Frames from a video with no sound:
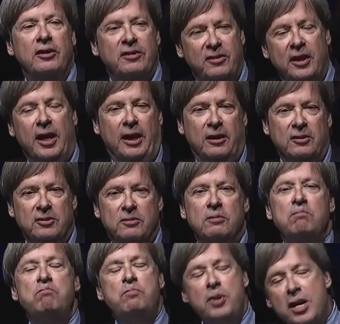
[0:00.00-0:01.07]
things,
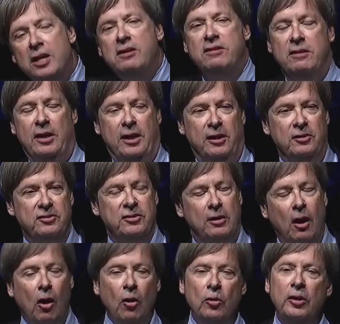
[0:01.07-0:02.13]
big things, that
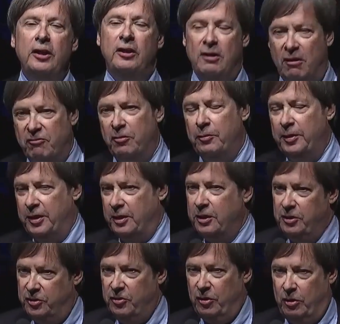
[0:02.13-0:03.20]
only government
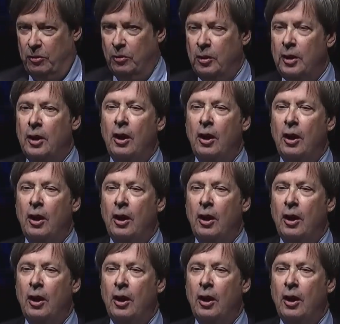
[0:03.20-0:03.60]
can do.